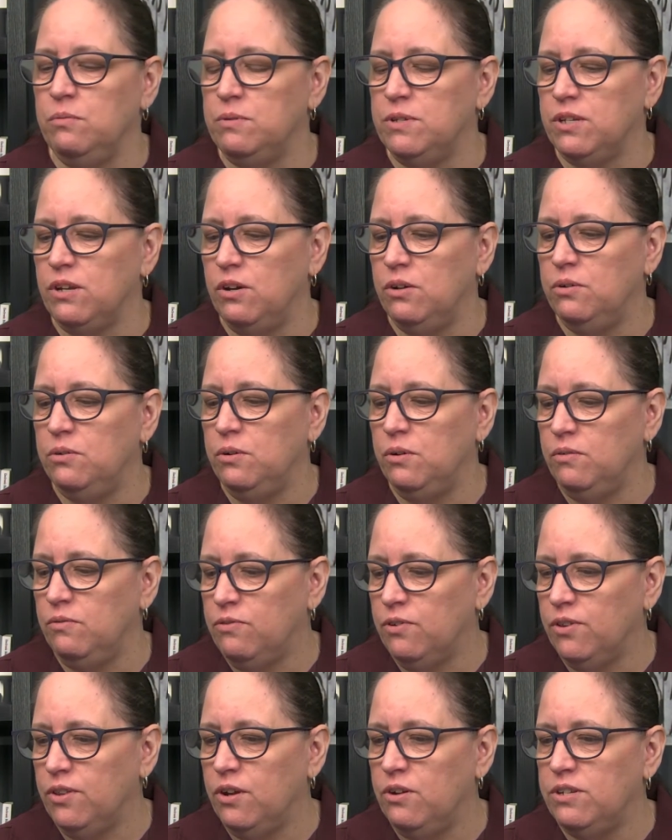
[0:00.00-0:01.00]
So
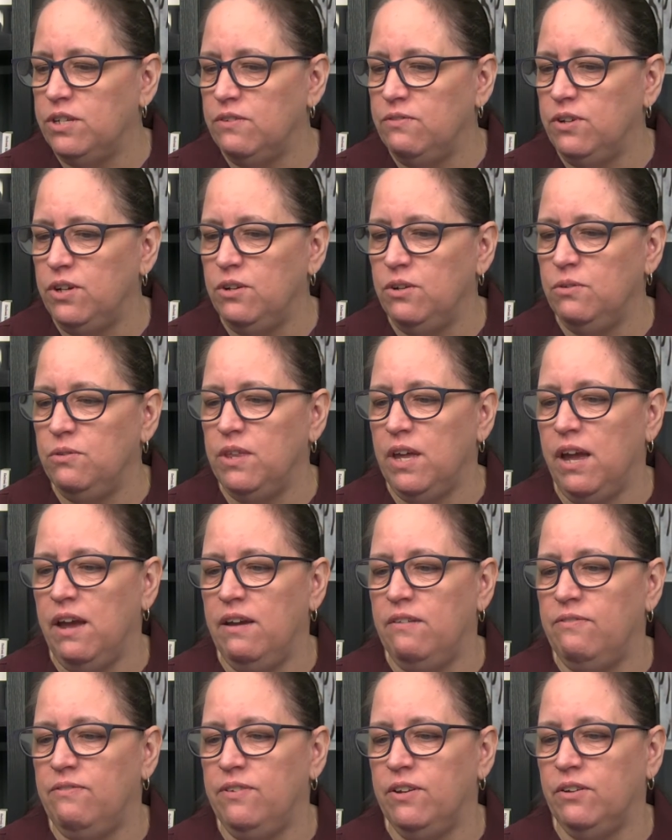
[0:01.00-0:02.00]
for those of you
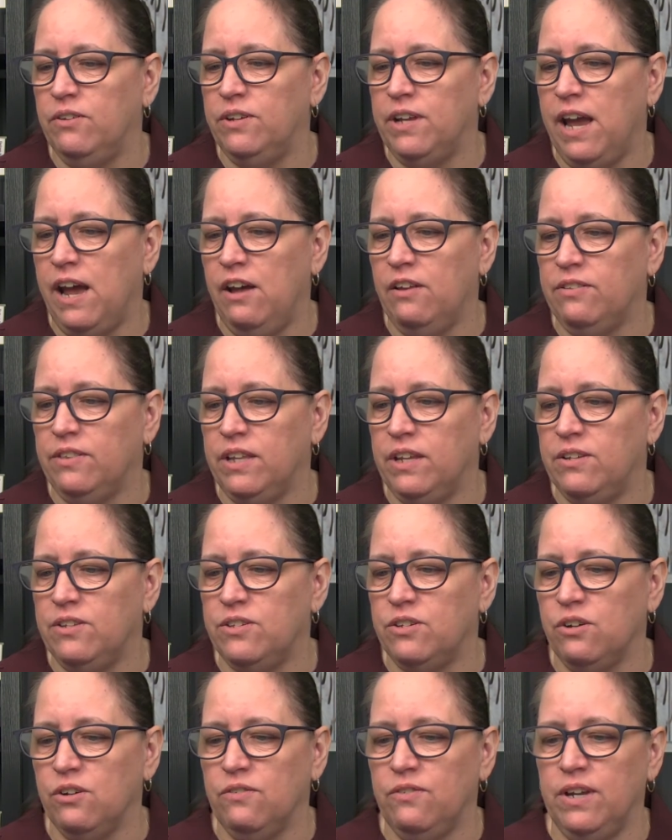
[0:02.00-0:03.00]
that filled out the
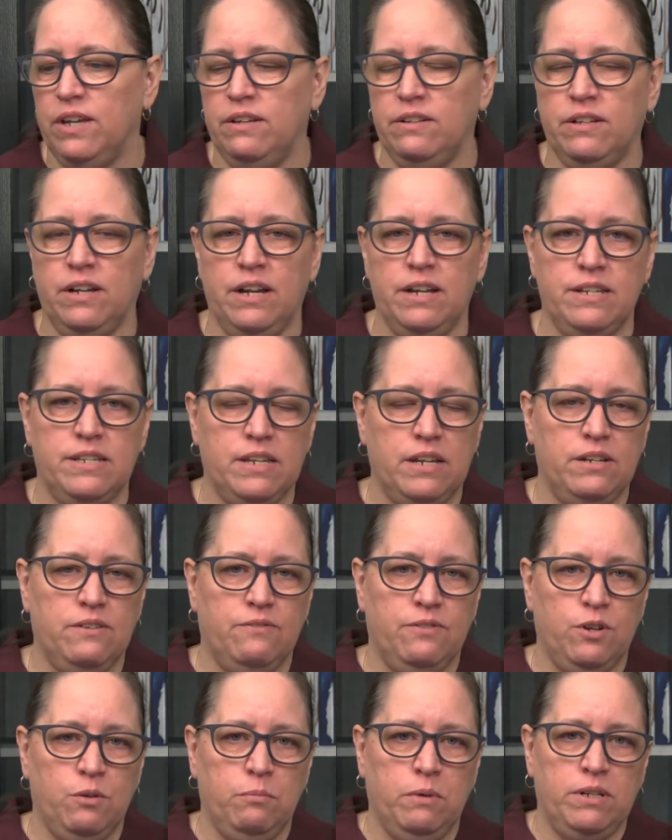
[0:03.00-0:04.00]
survey that I sent a
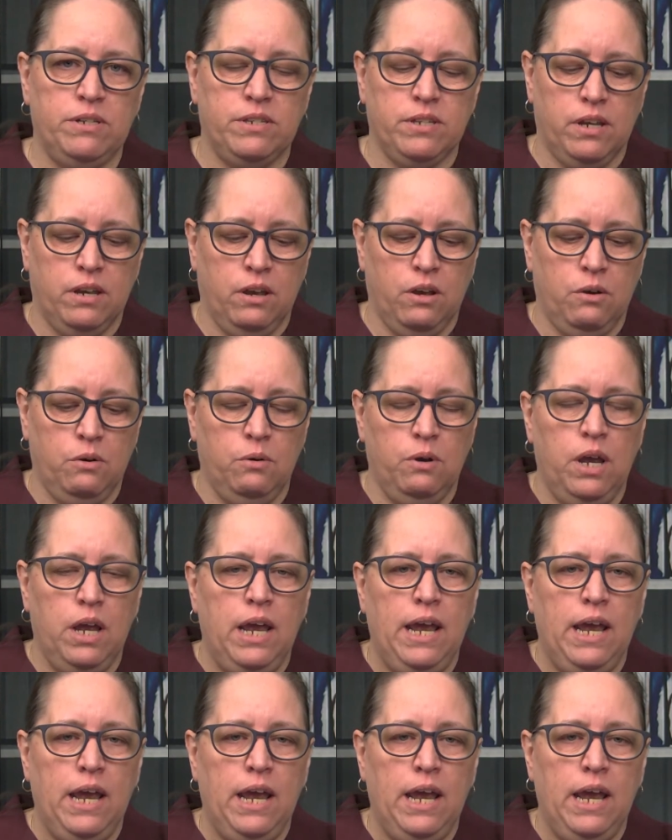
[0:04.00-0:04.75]
few months ago